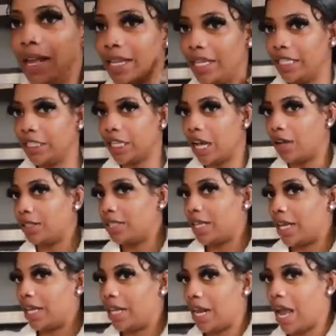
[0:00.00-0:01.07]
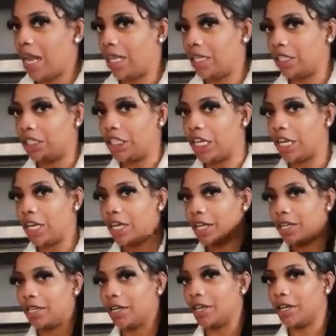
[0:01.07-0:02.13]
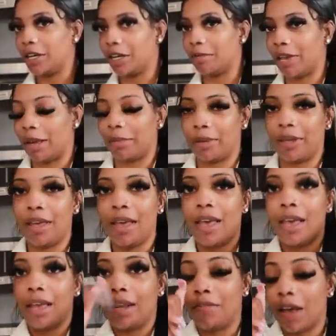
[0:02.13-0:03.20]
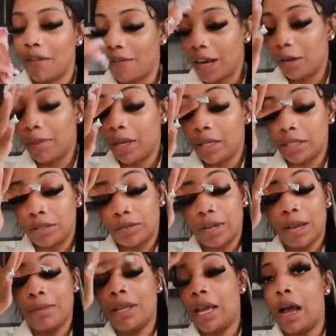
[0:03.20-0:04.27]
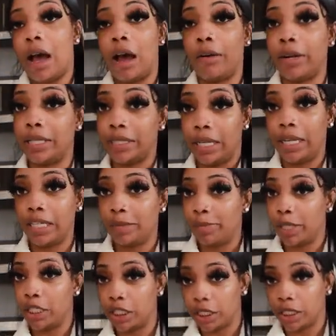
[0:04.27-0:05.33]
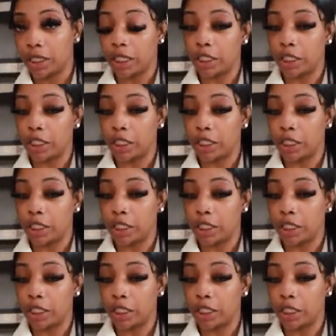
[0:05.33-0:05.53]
I need y'all to acknowledge the her baby. And if y'all follow me on Instagram, then y'all already seen these pictures,